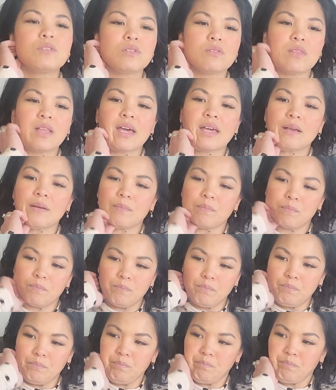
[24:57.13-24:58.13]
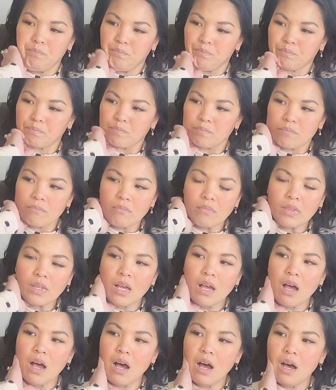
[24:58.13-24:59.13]
to like
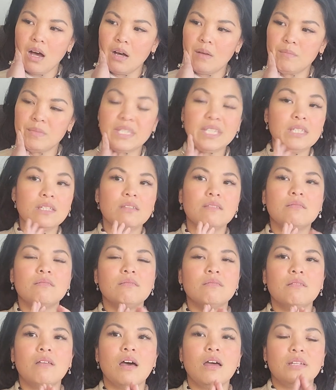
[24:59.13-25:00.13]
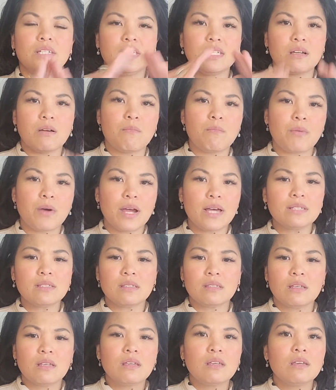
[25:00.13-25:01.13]
um, decompress.
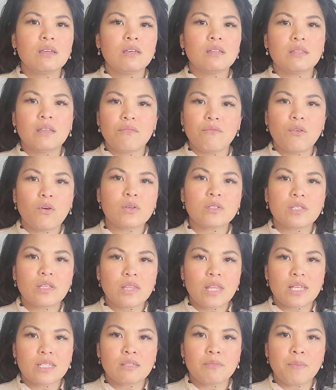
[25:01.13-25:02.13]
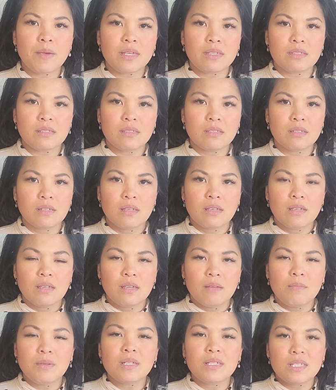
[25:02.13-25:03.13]
Then focus on that space
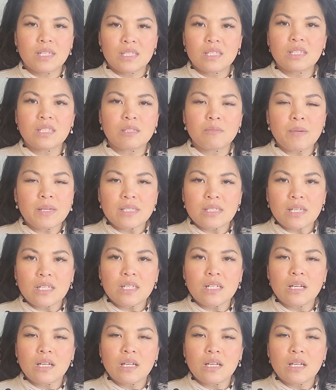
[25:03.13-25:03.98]
because that's the space that you're